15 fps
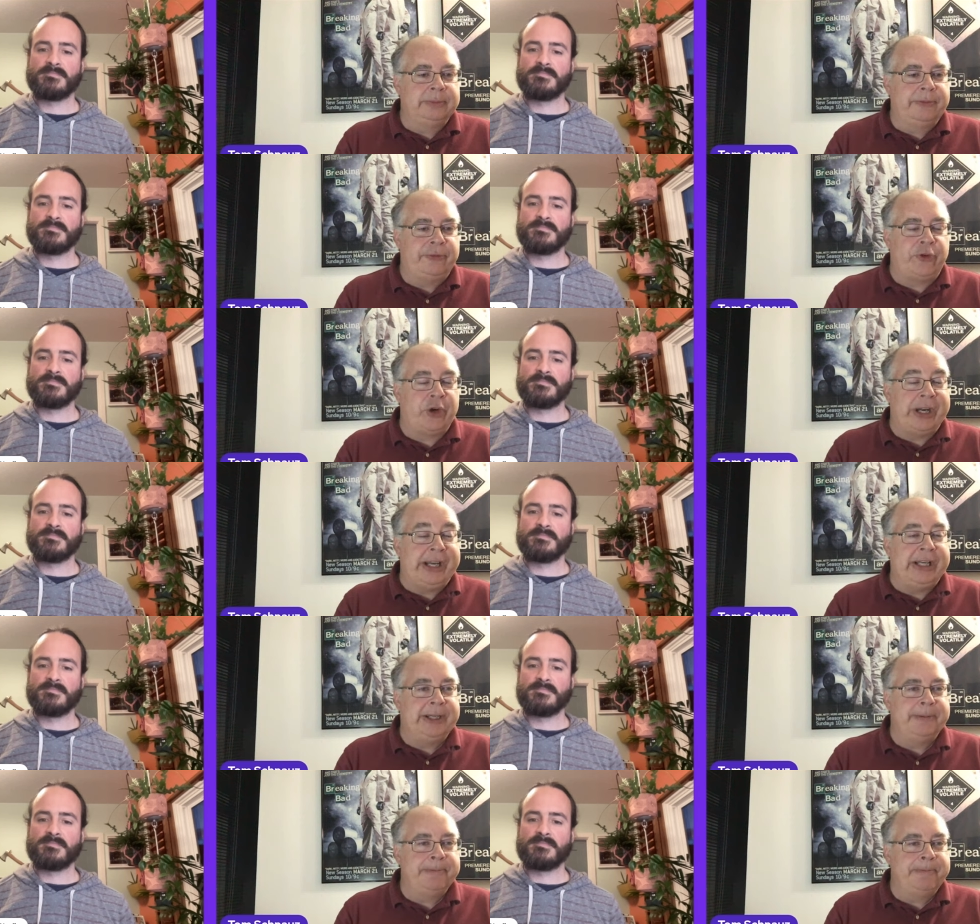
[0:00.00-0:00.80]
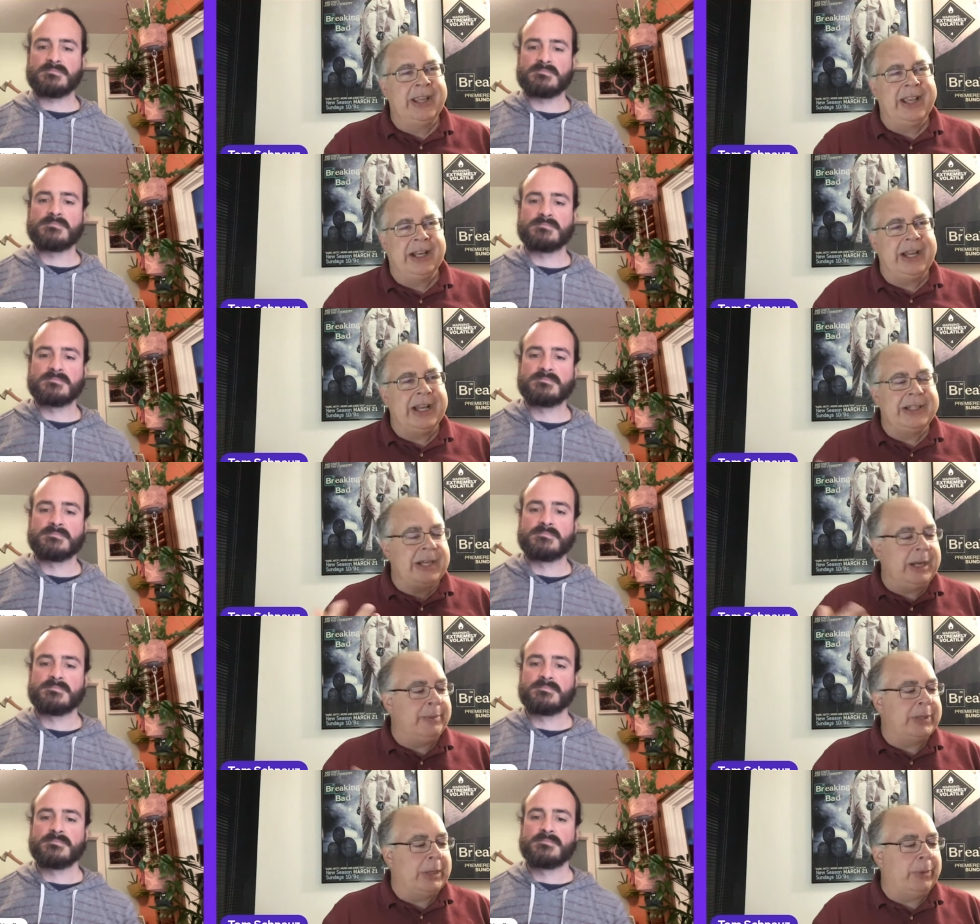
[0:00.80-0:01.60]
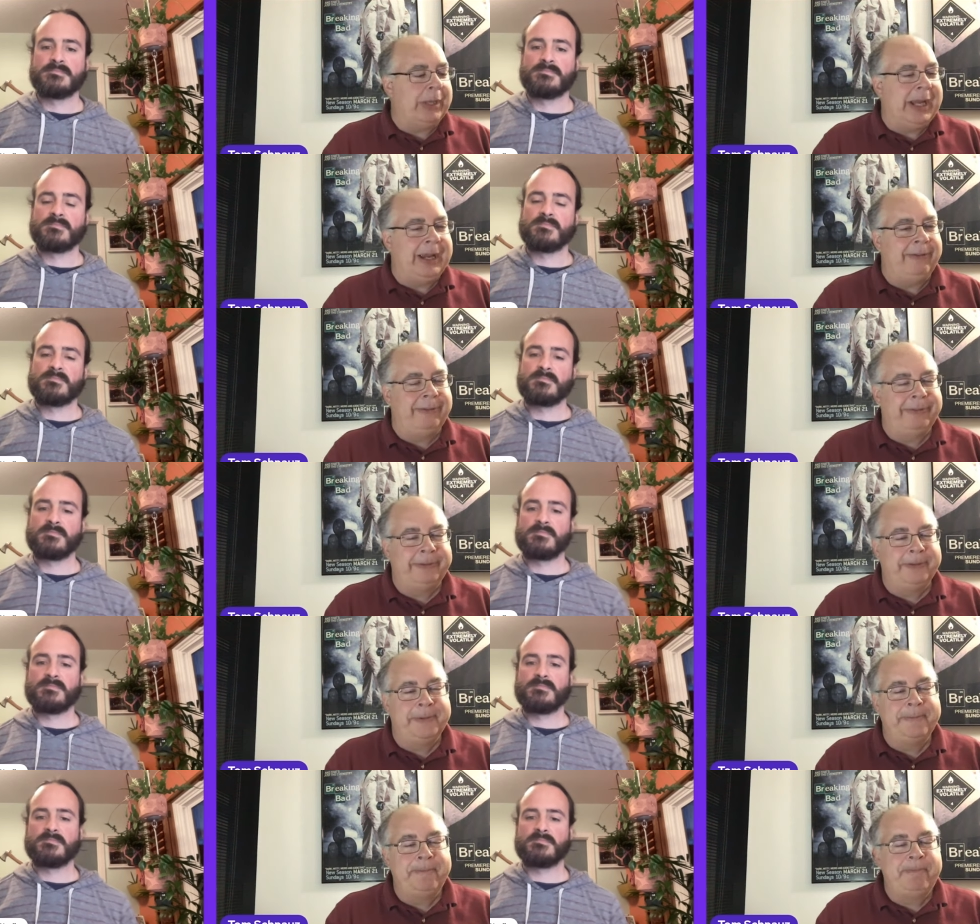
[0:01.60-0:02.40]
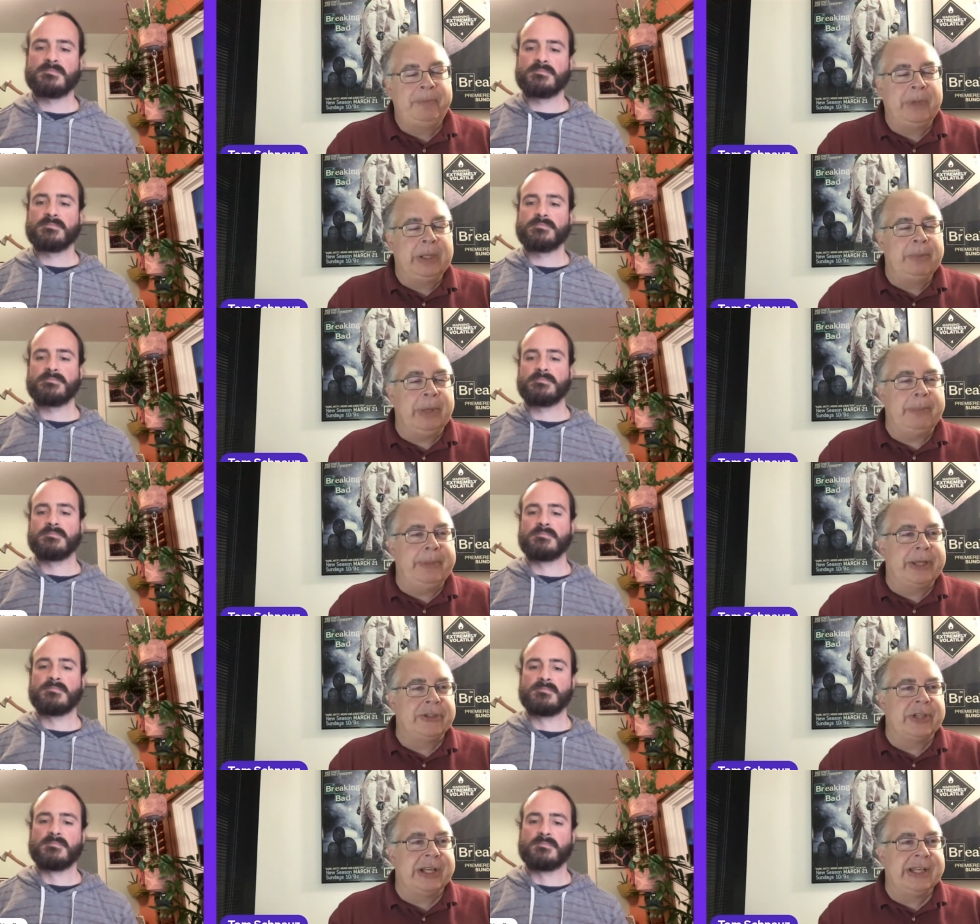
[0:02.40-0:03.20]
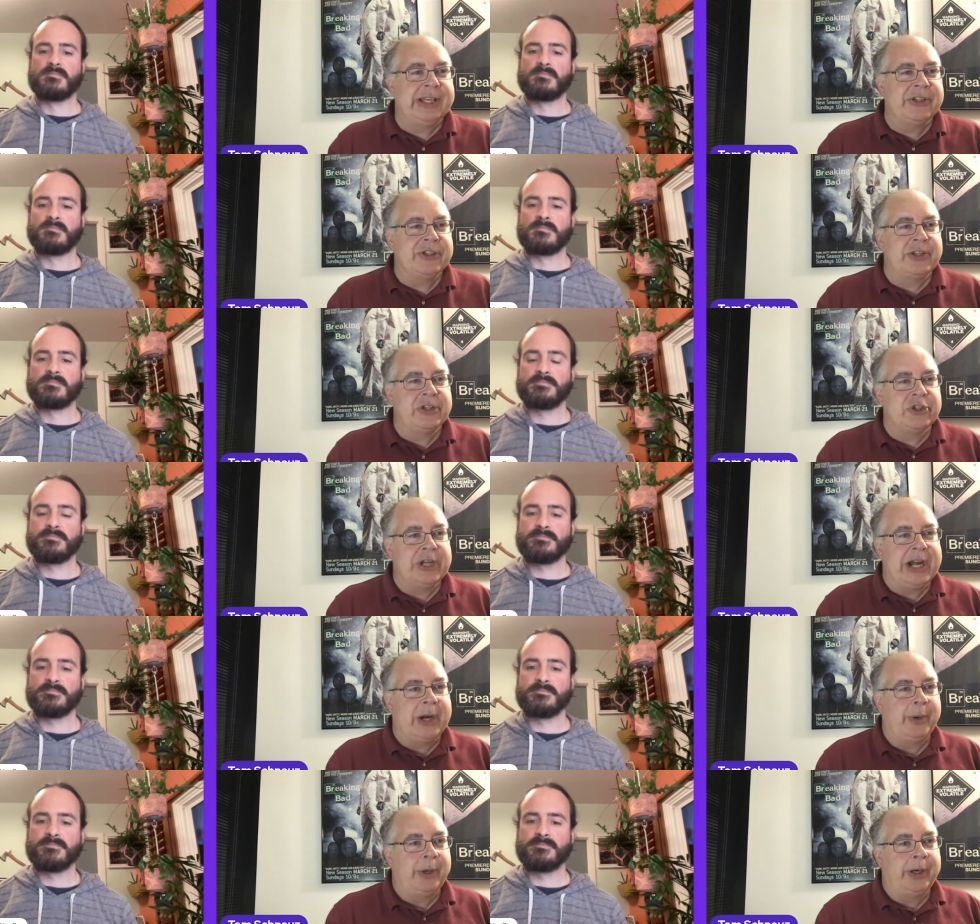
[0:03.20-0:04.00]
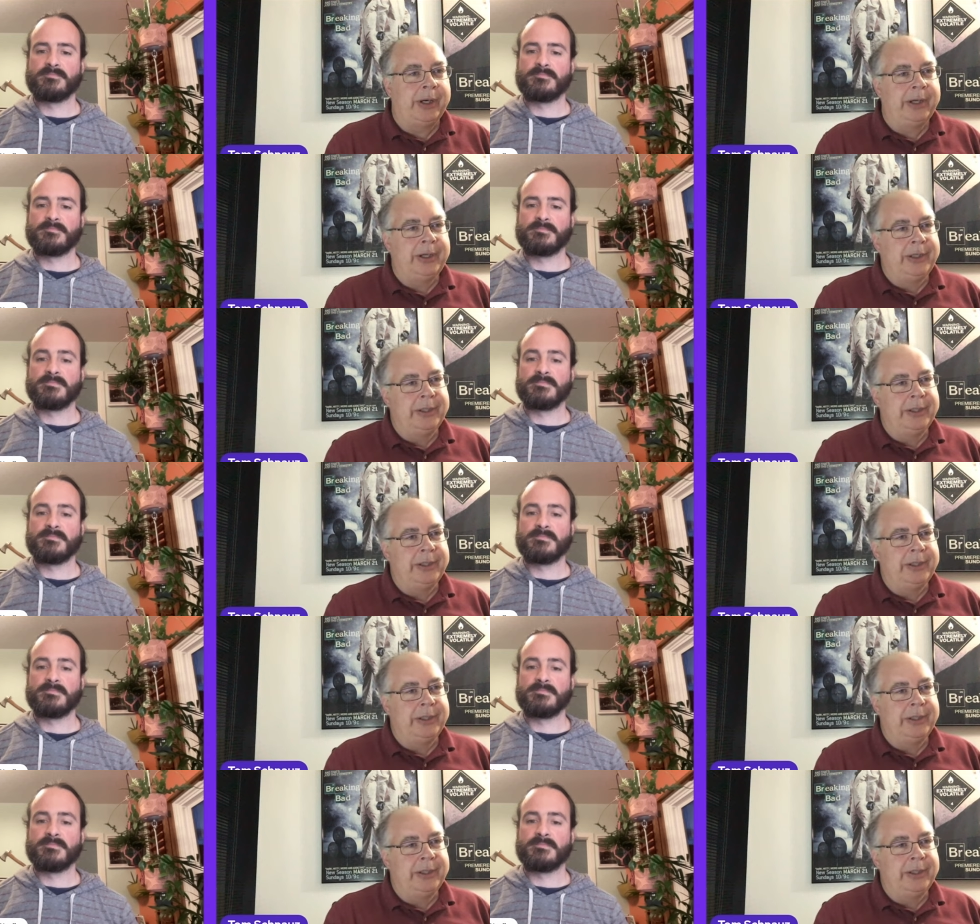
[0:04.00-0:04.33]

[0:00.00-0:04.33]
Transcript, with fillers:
Speaker 1: free. And a lot of times I will have my best ideas in the shower.